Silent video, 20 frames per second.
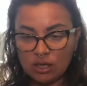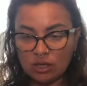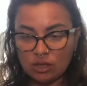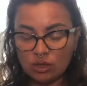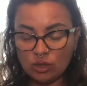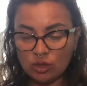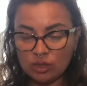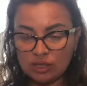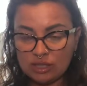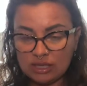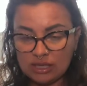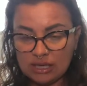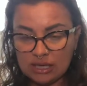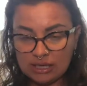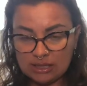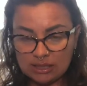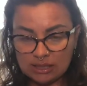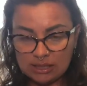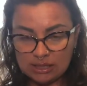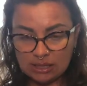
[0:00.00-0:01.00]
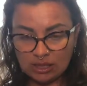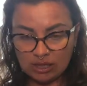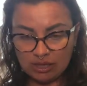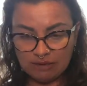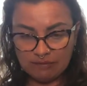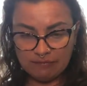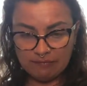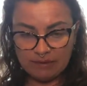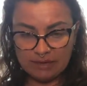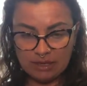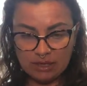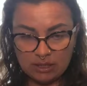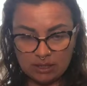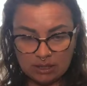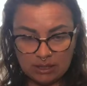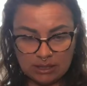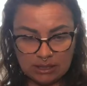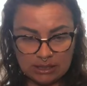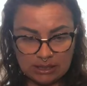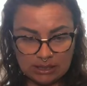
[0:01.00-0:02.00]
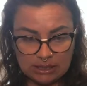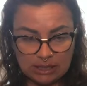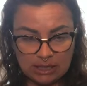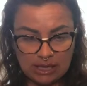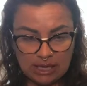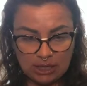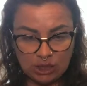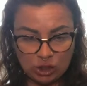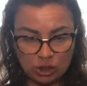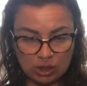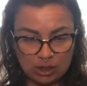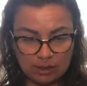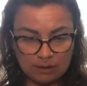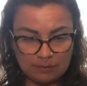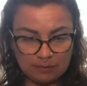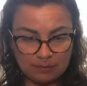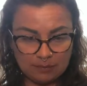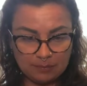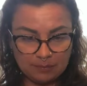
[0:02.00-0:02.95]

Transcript: there is unnecessary fear in this connection.